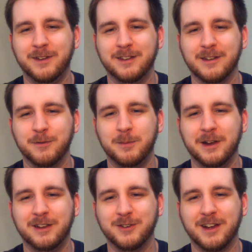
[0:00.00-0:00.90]
as
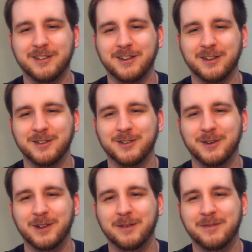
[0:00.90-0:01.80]
everybody tries to console